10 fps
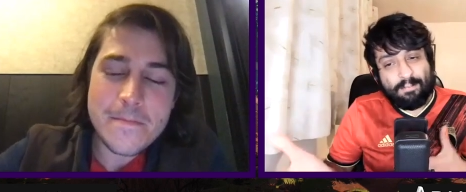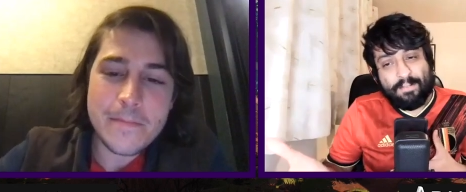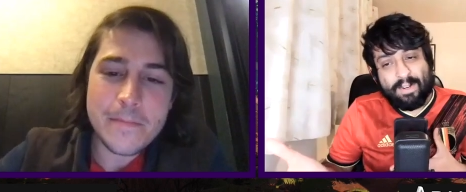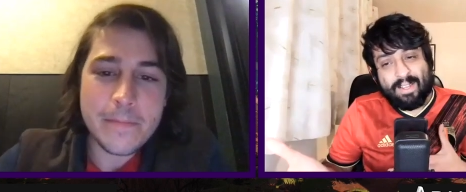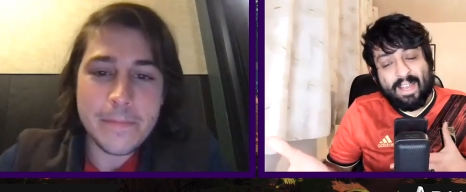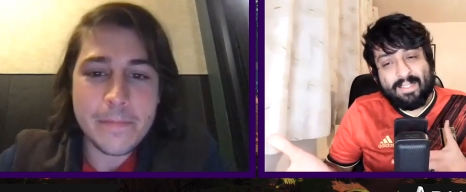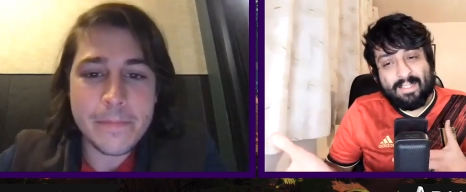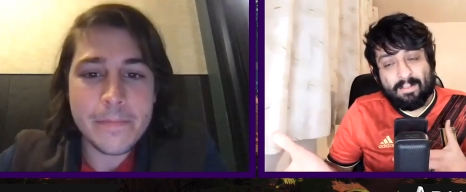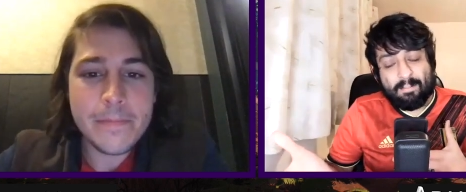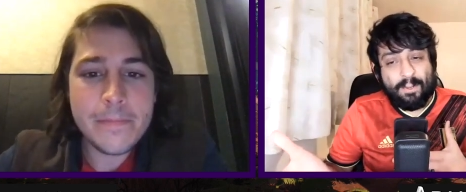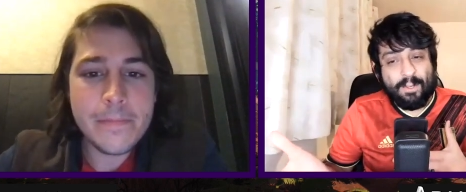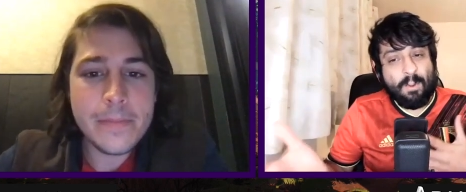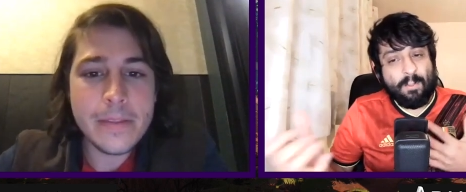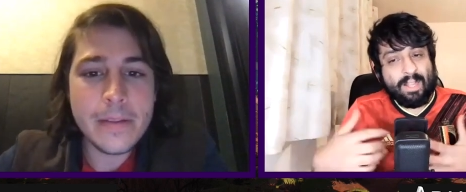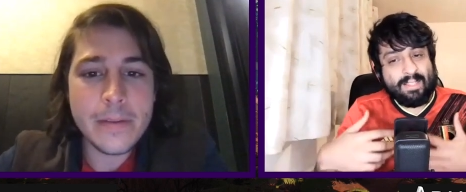Speaker 1: Finn and Cassidy, because
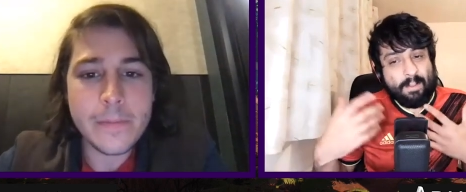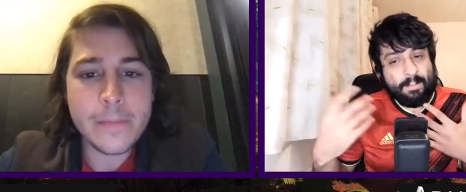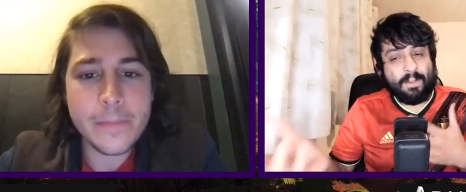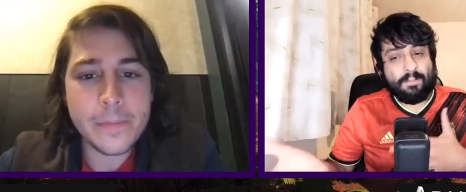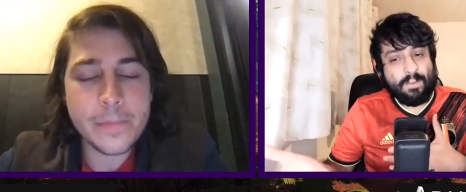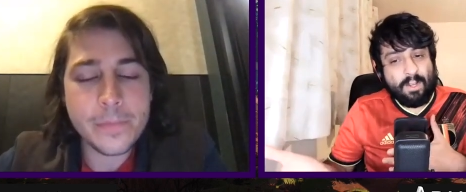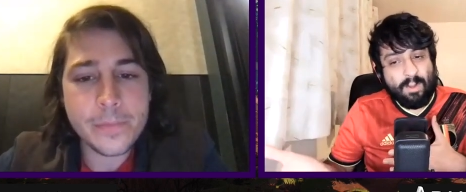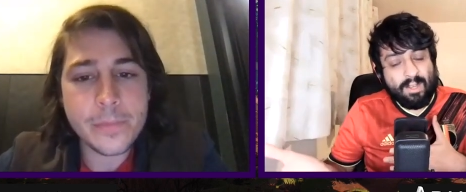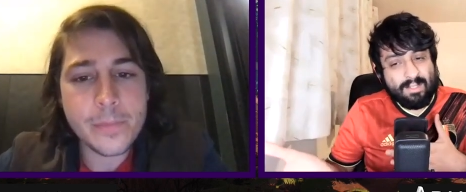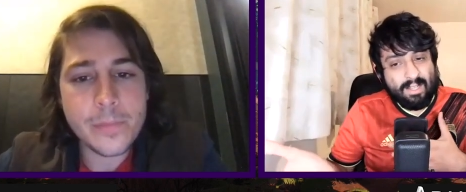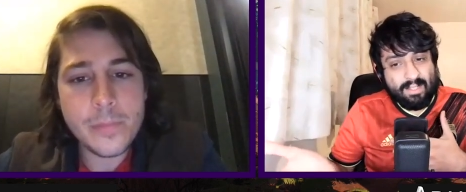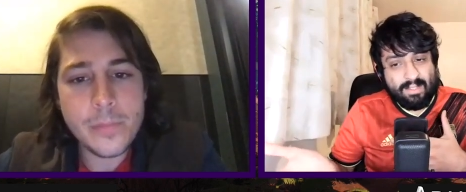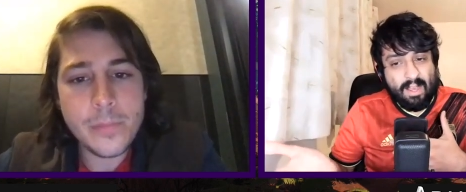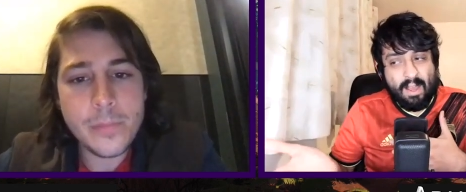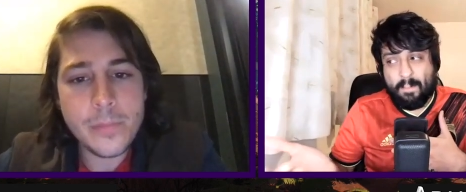when we get to episode three in Wasteland,
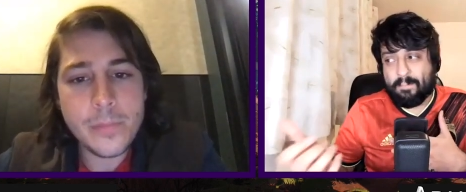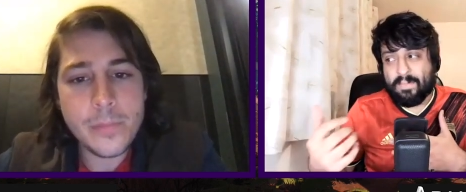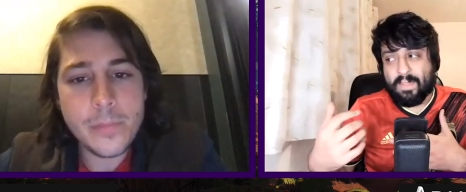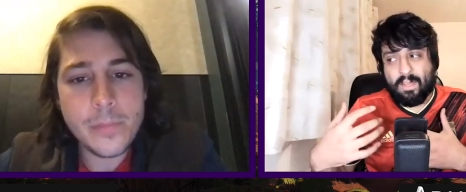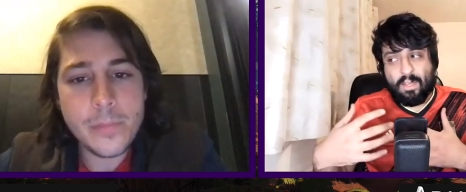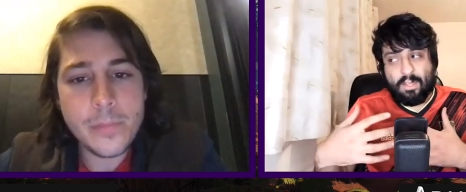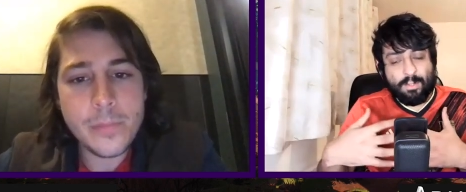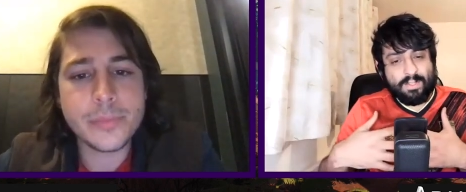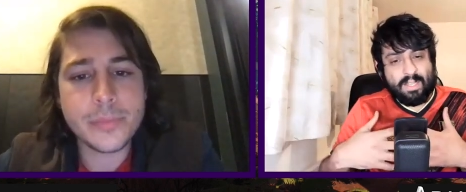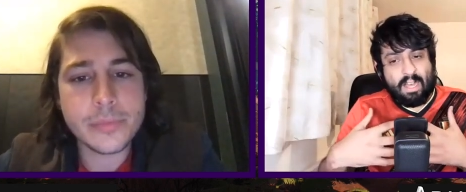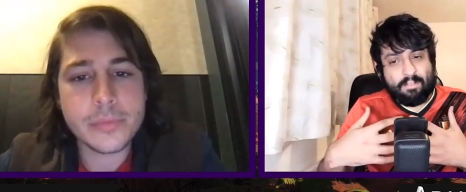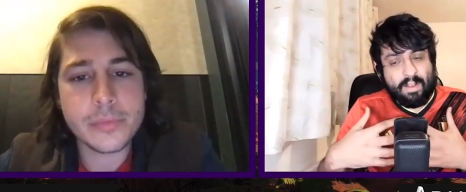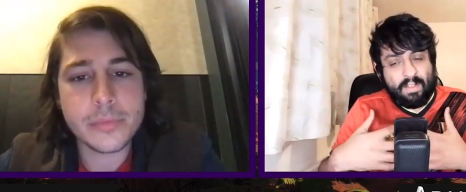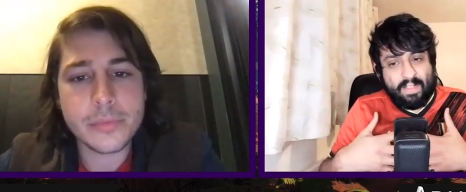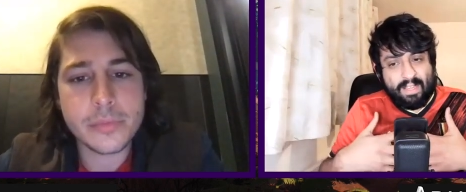um, you see that
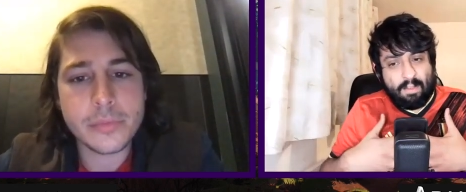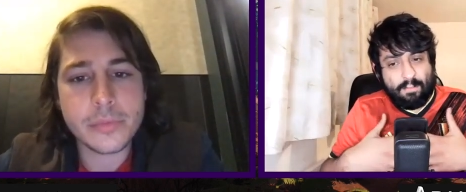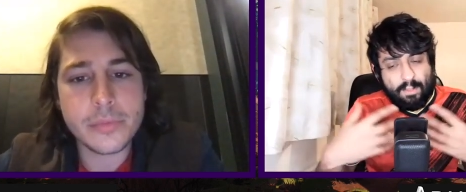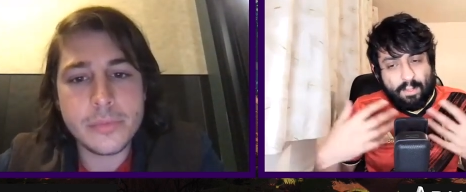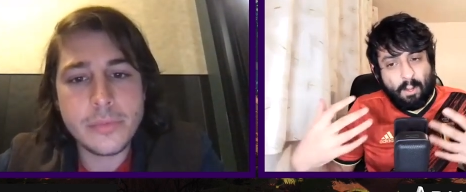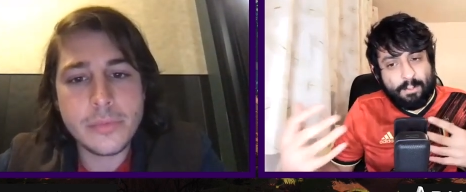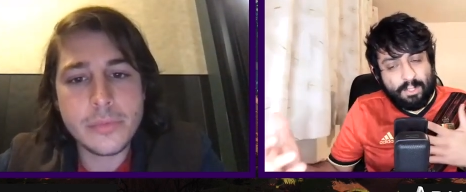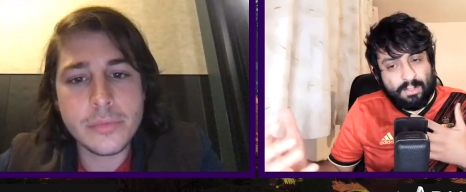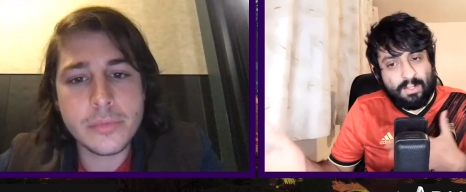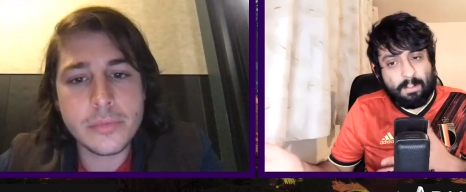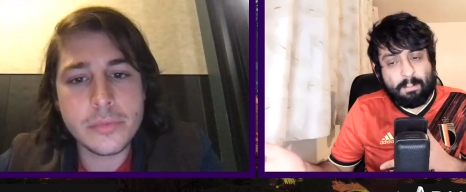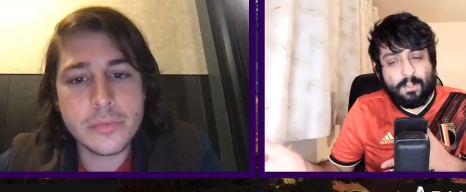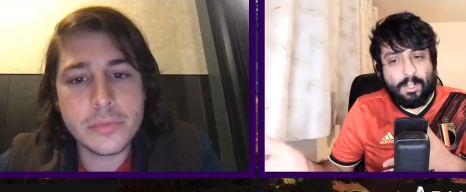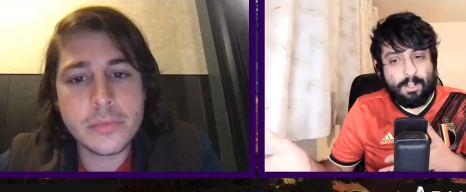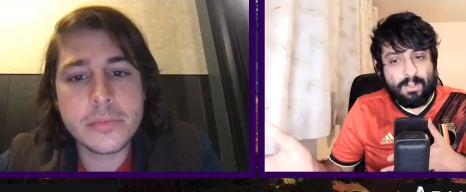fact that they give you the option to
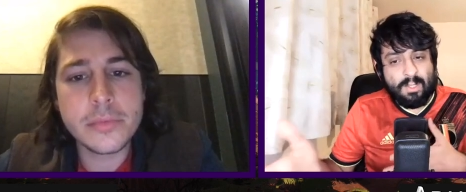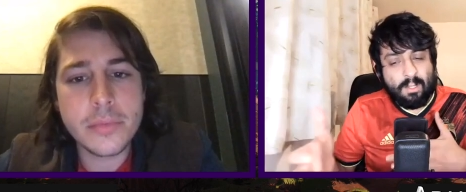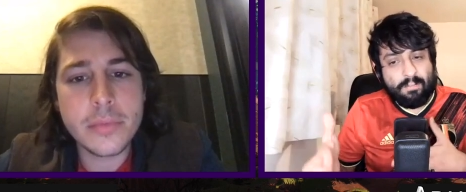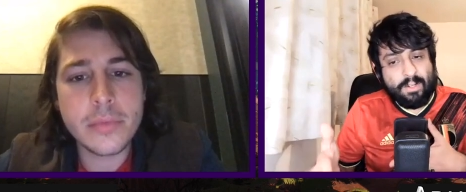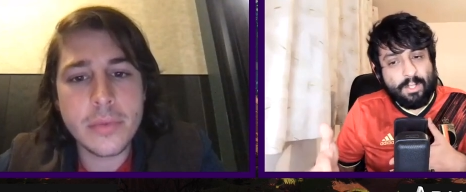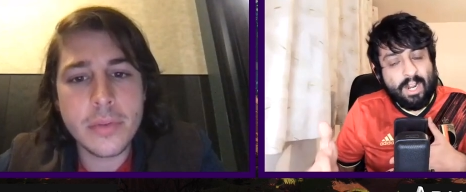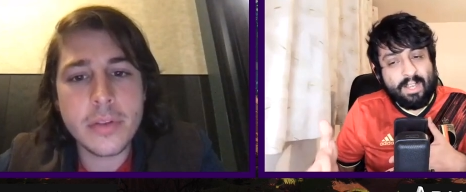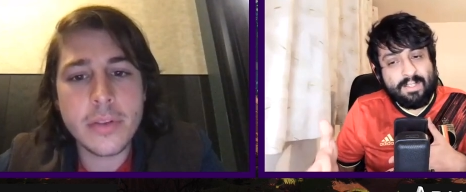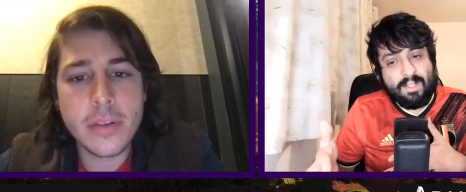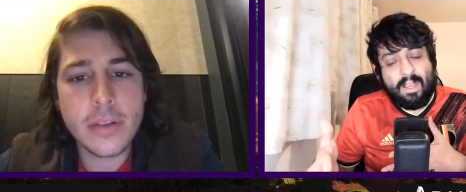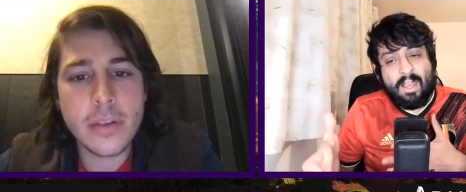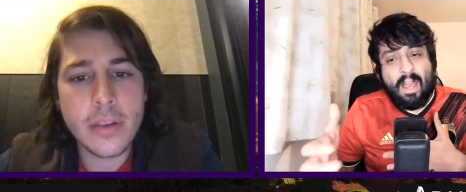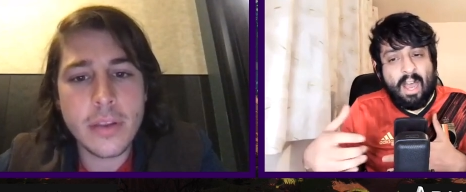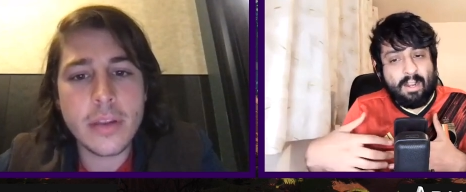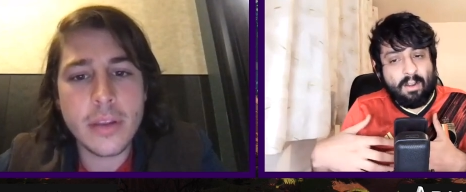choose a love interest,
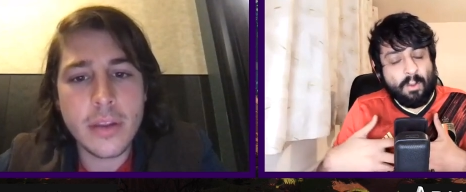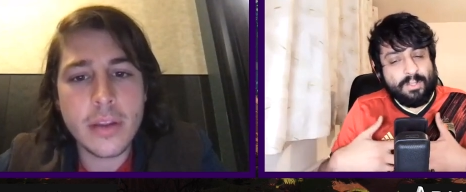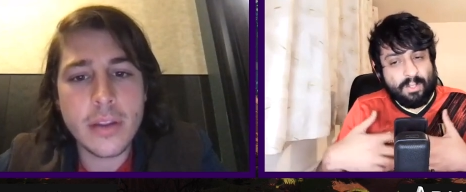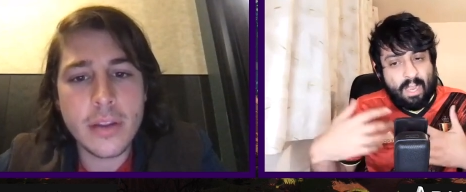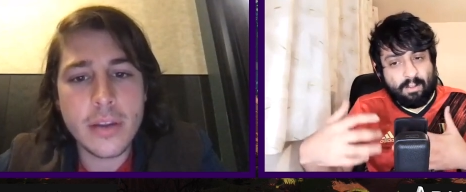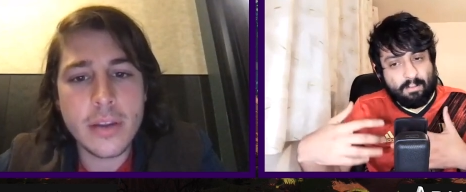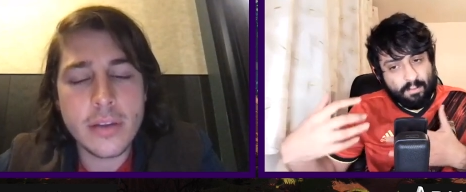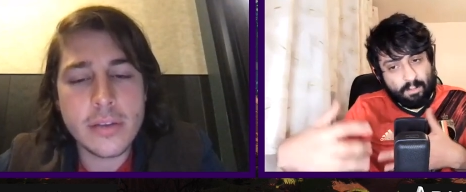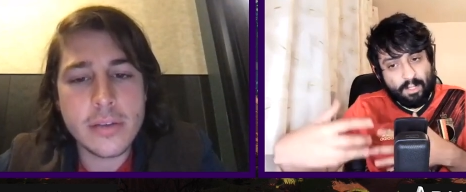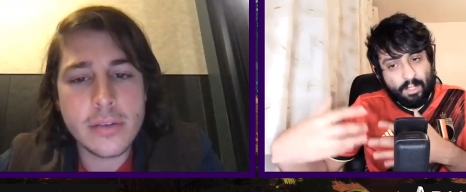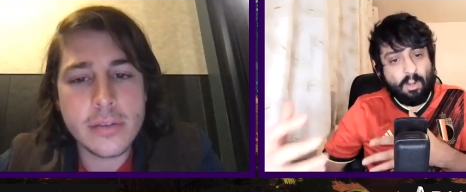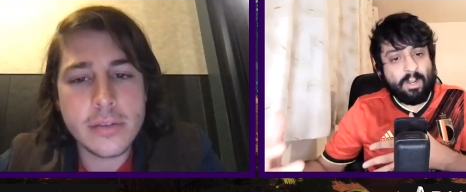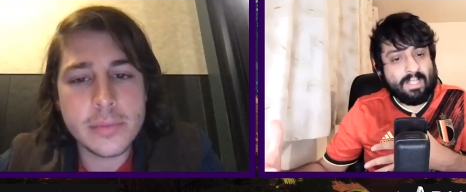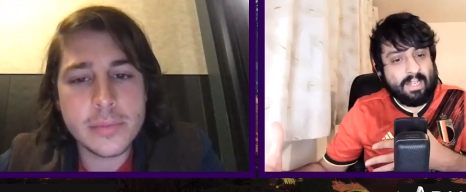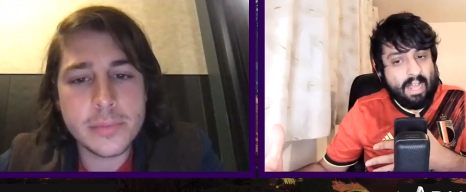and also kind of confirm that Sean
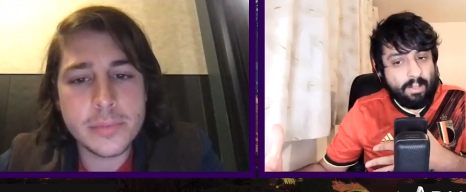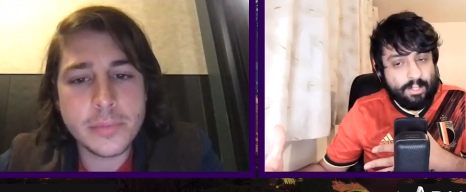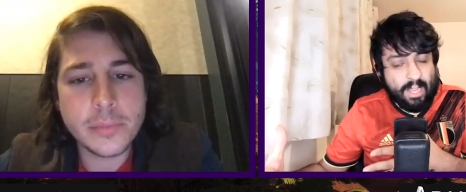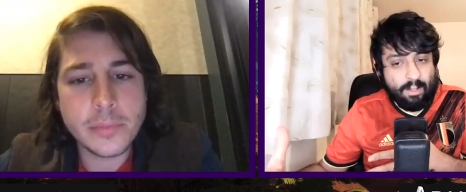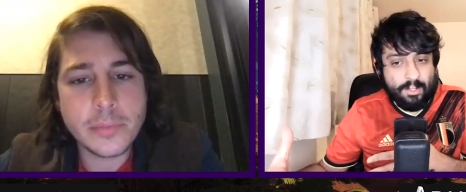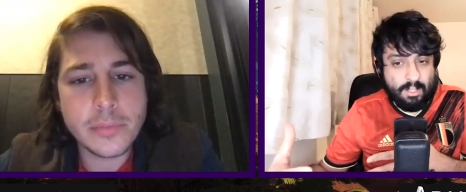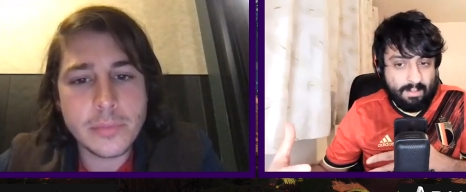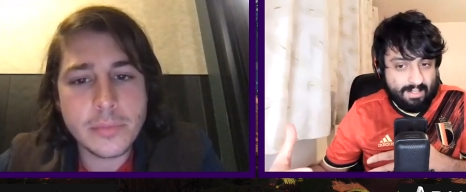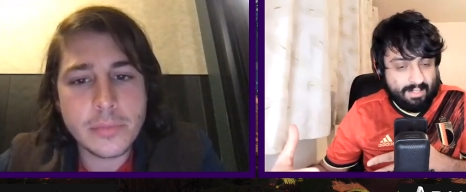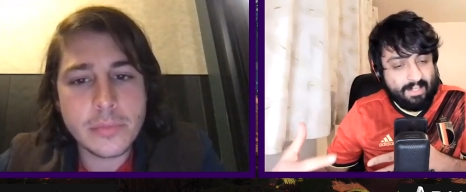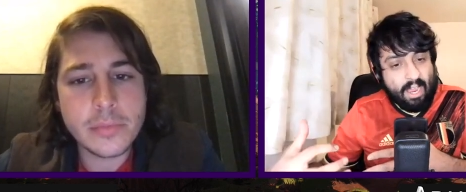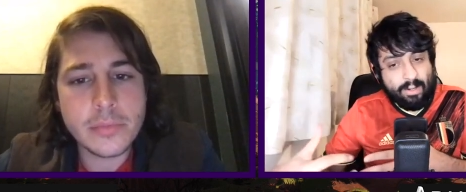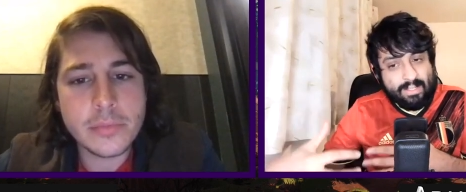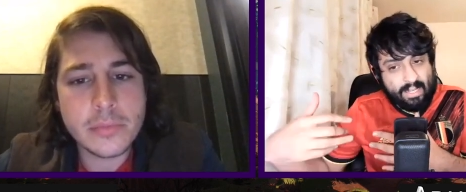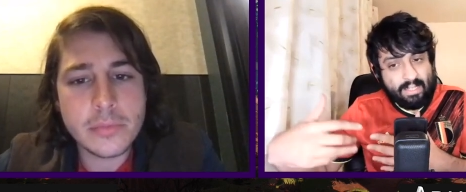is an L- L G B T
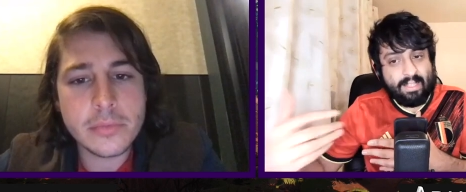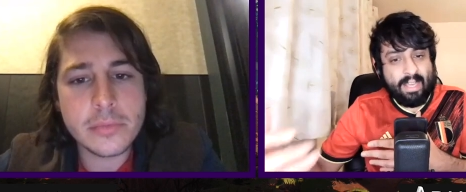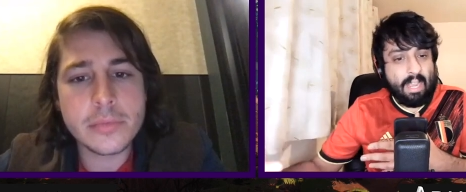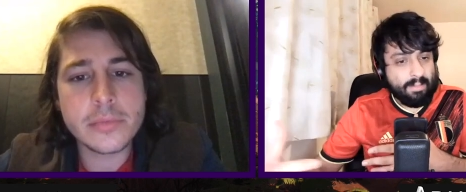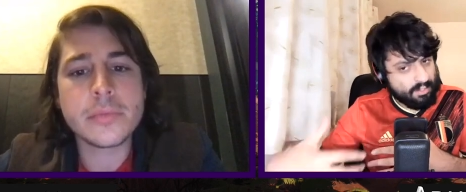character in the game.